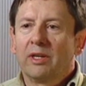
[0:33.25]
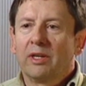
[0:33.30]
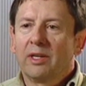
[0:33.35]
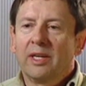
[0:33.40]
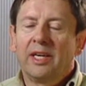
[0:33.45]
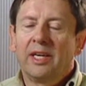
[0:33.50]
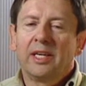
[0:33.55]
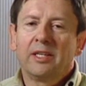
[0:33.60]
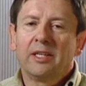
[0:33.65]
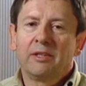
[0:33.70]

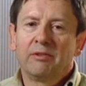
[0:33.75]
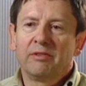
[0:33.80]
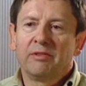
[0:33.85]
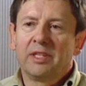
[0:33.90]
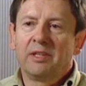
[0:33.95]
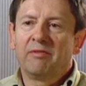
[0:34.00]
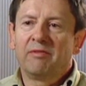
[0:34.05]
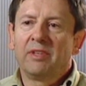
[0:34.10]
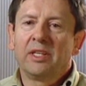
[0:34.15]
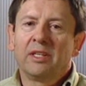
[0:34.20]
kind of
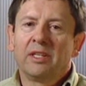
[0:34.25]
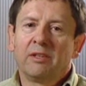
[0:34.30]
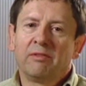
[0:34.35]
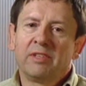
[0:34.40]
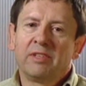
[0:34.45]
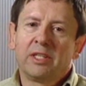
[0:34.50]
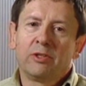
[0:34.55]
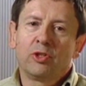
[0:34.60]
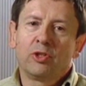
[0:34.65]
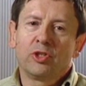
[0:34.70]
an
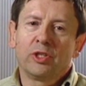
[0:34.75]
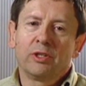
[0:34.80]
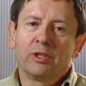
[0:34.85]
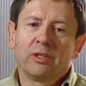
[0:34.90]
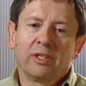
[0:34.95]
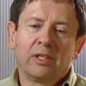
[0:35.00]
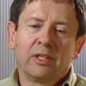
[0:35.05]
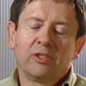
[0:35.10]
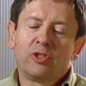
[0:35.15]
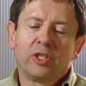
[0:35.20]

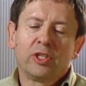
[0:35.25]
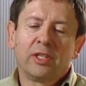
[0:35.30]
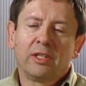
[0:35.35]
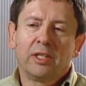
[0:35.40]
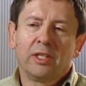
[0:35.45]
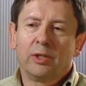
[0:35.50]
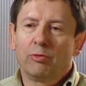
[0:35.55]
agenda.